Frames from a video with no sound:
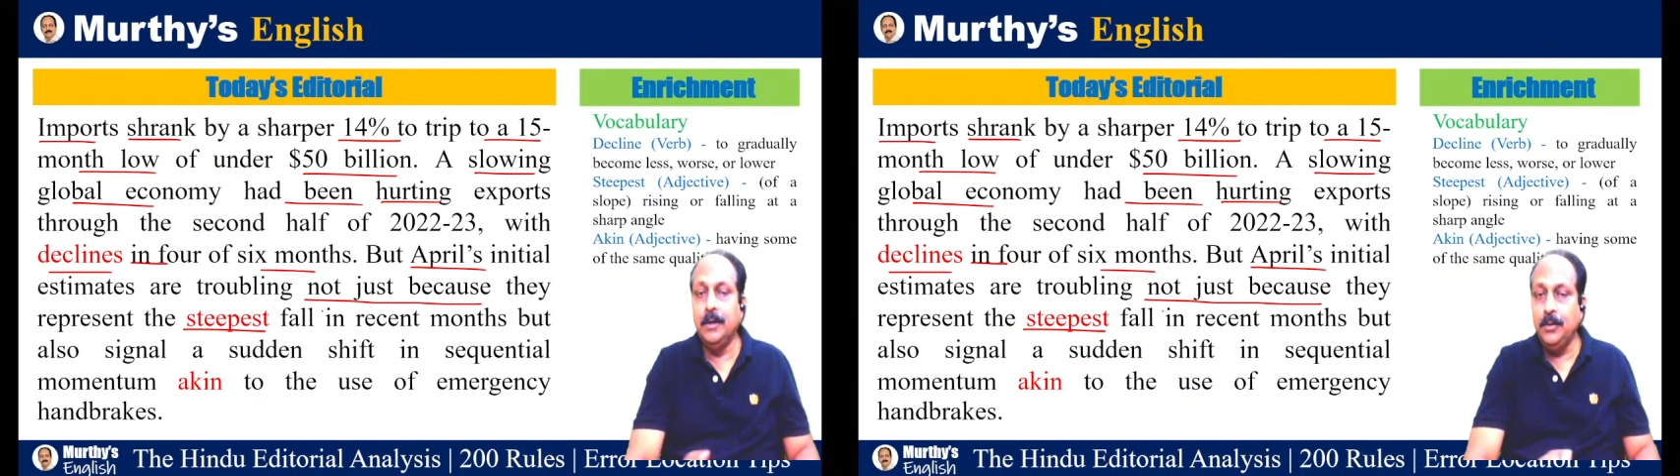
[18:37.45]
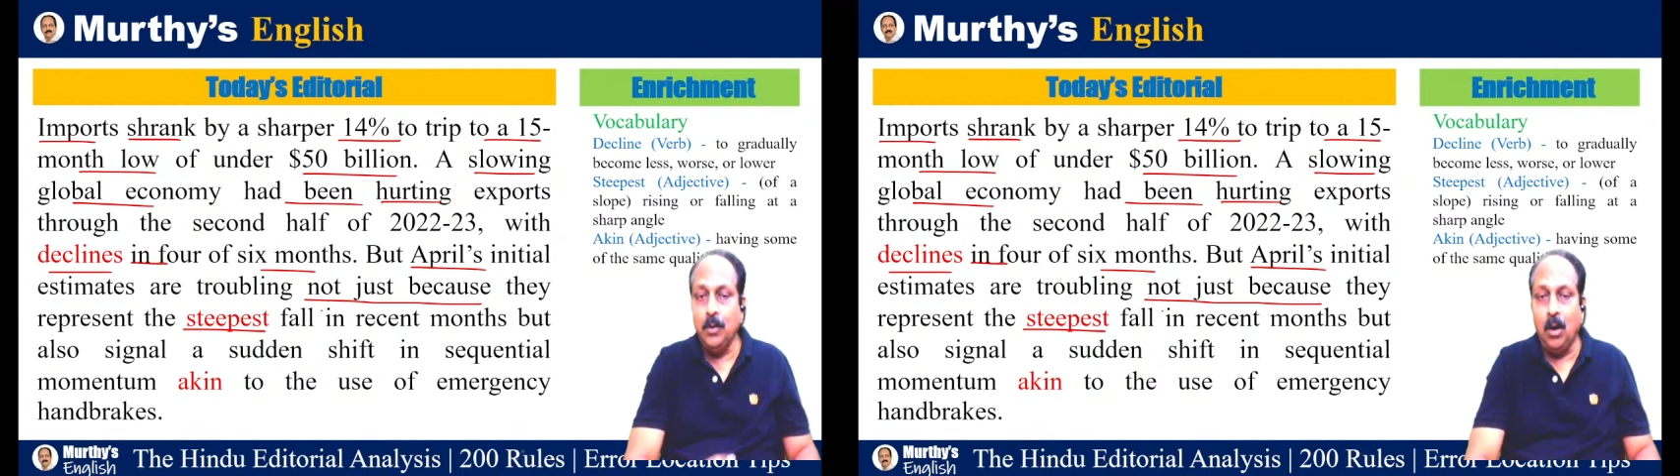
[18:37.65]

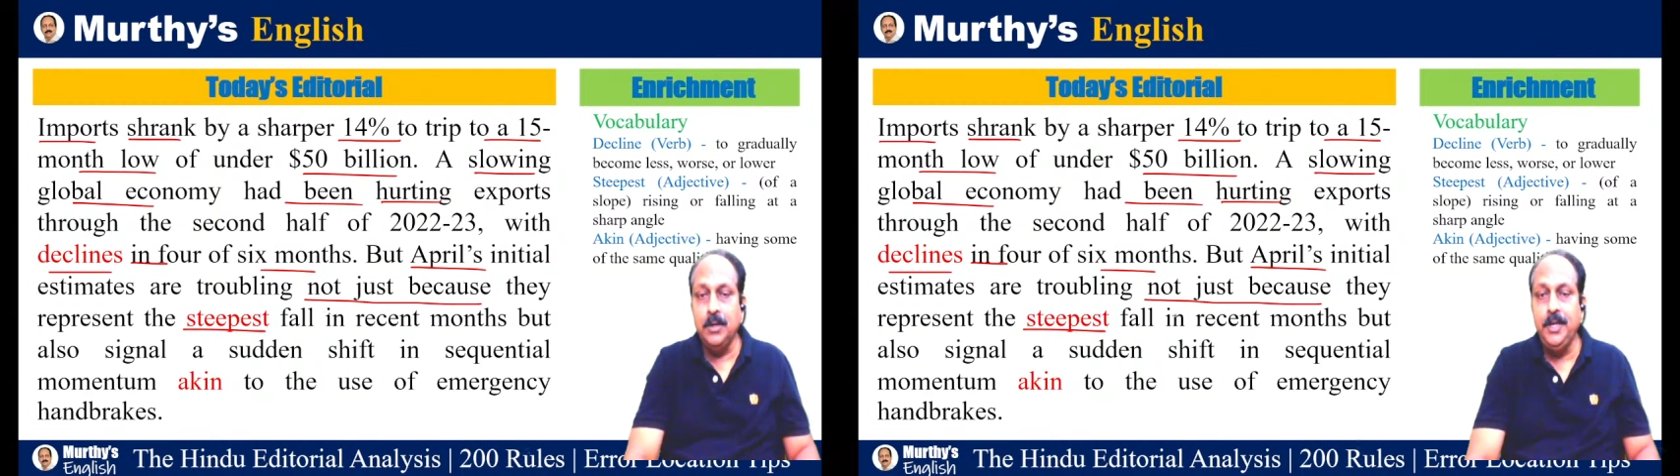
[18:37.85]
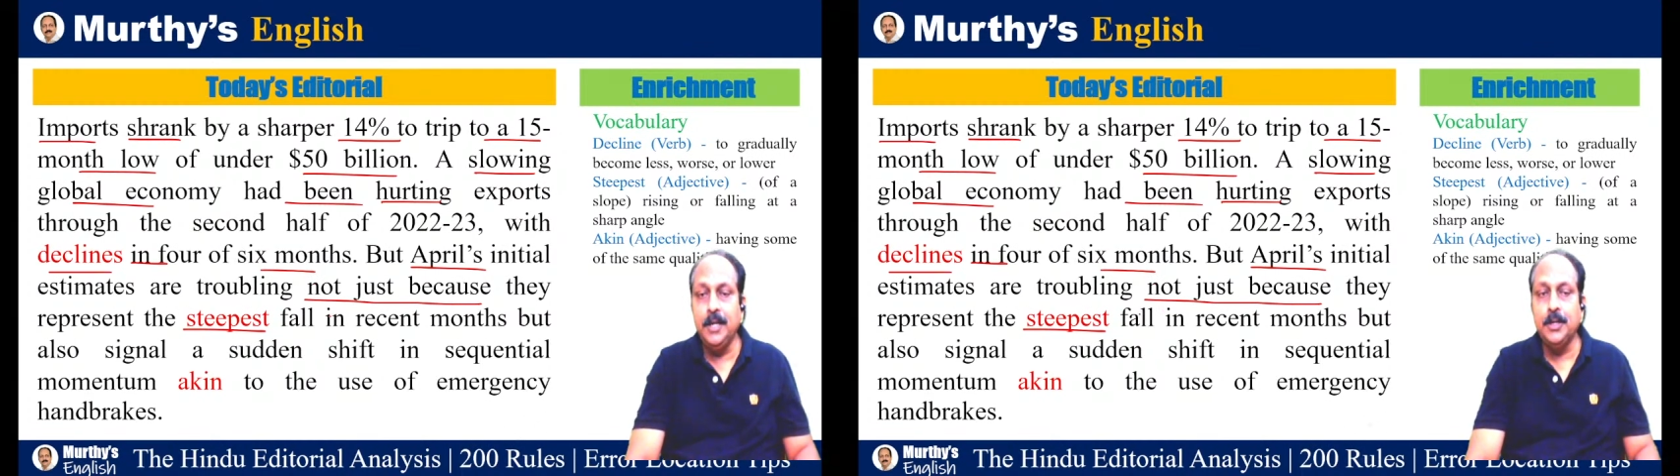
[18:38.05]

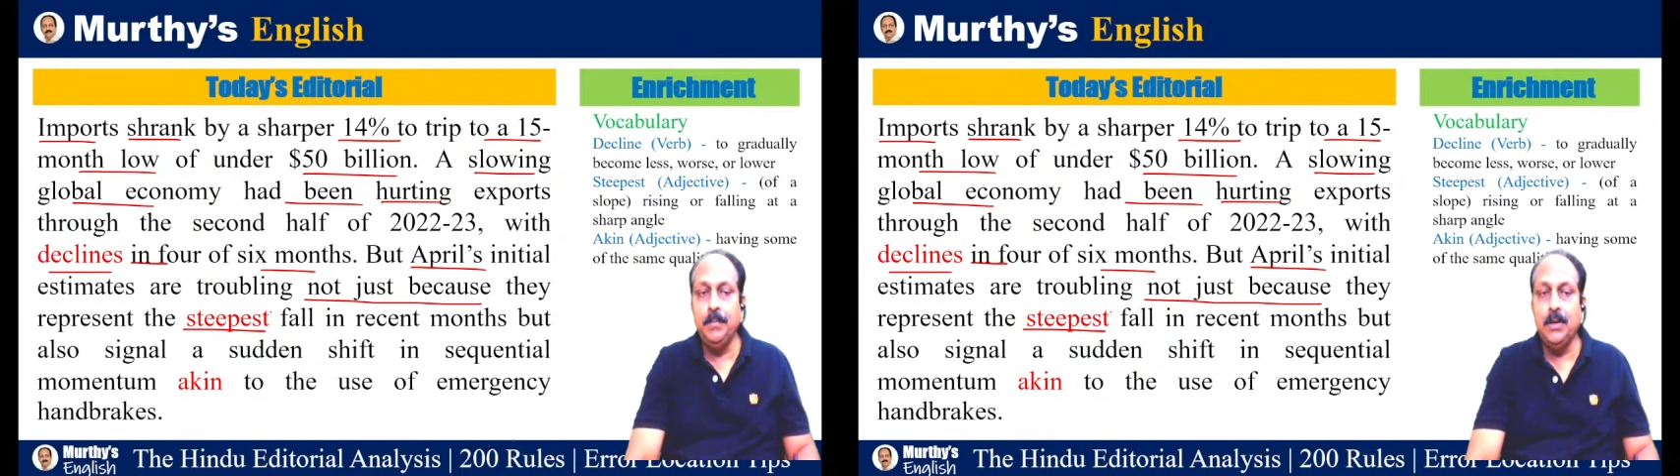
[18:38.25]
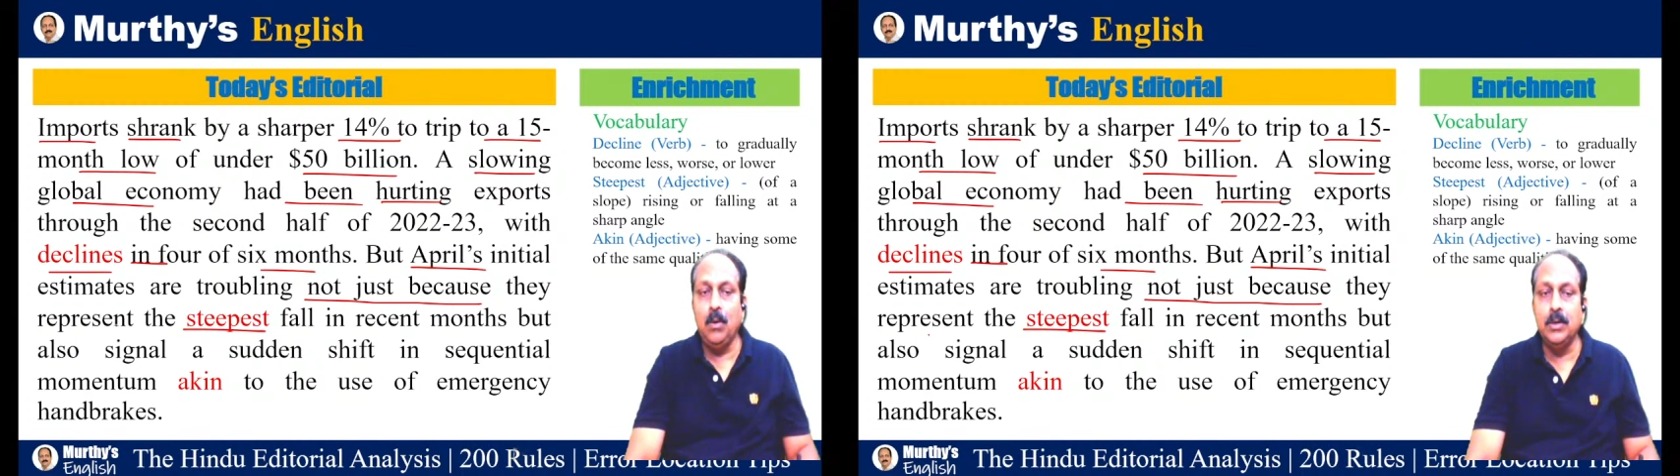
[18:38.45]
Not just
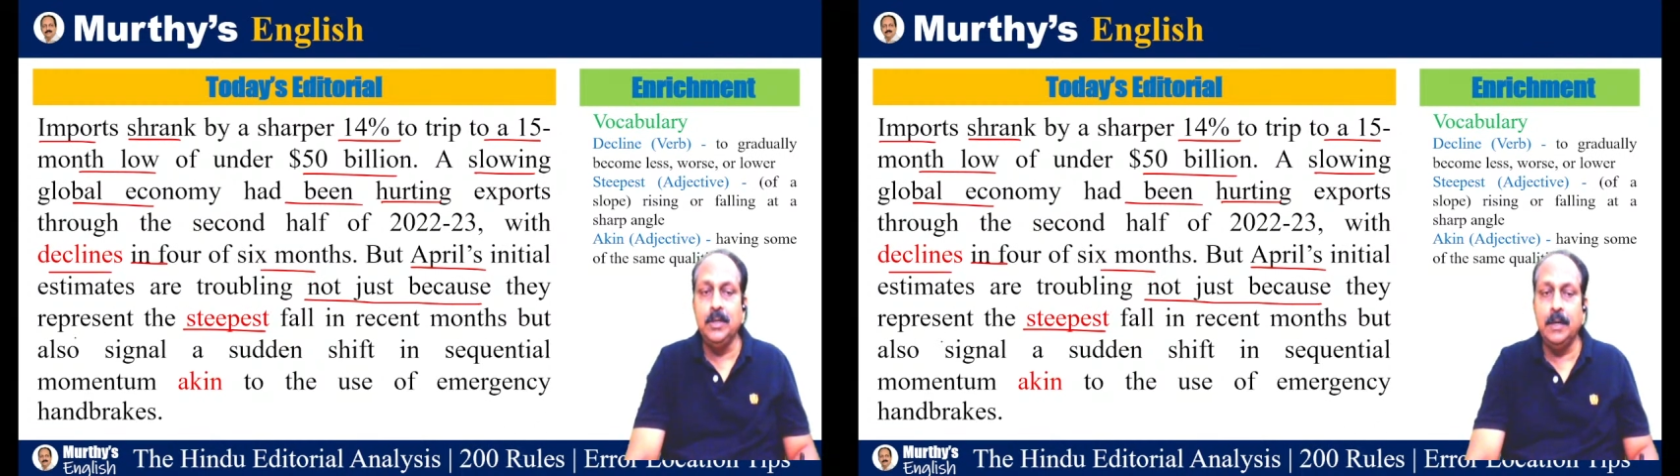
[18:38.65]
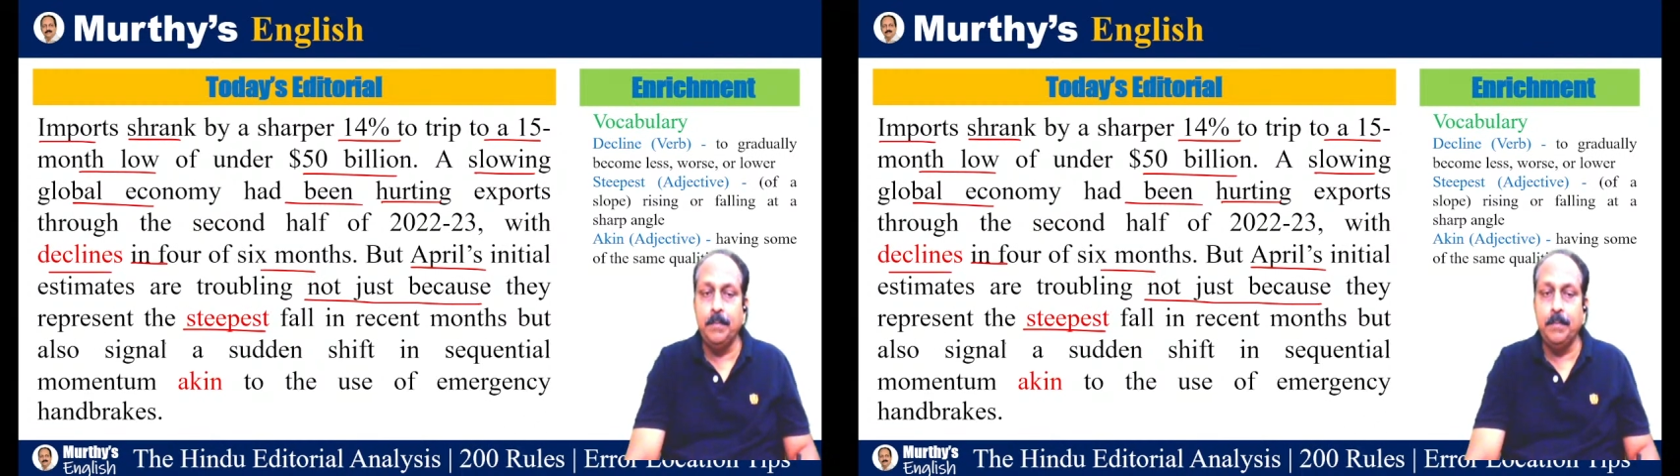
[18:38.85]
because they